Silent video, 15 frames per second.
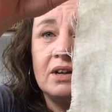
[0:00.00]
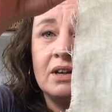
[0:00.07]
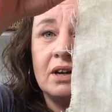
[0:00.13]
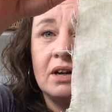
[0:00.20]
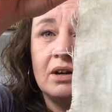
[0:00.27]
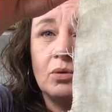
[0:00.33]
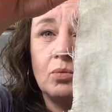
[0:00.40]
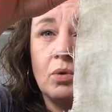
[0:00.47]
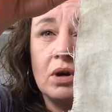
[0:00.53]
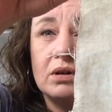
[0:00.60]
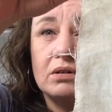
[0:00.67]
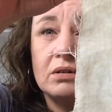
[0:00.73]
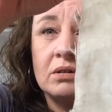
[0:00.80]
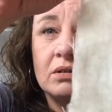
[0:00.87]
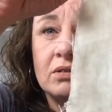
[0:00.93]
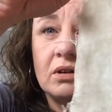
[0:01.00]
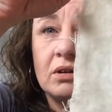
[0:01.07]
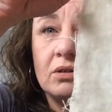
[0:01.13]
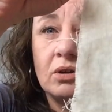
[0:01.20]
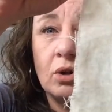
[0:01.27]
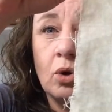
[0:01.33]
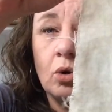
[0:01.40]

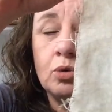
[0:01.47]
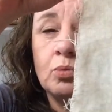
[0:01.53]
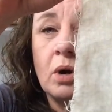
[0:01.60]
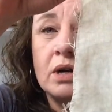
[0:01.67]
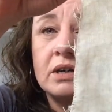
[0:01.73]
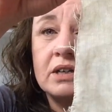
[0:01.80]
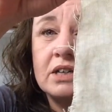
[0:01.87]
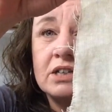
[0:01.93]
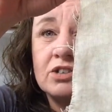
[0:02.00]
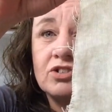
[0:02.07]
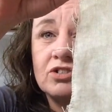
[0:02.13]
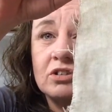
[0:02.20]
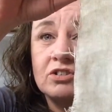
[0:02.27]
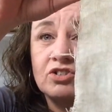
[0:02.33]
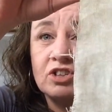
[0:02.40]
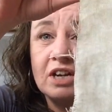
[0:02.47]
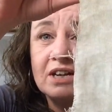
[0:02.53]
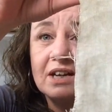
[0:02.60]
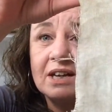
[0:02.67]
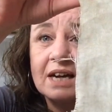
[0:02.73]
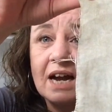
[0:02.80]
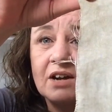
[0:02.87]
The gold one is
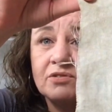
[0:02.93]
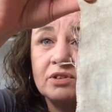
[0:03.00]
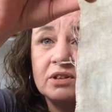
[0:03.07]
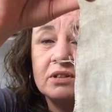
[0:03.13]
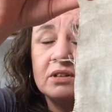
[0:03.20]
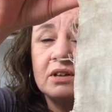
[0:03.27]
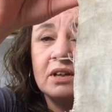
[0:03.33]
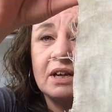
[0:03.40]
Zingraven,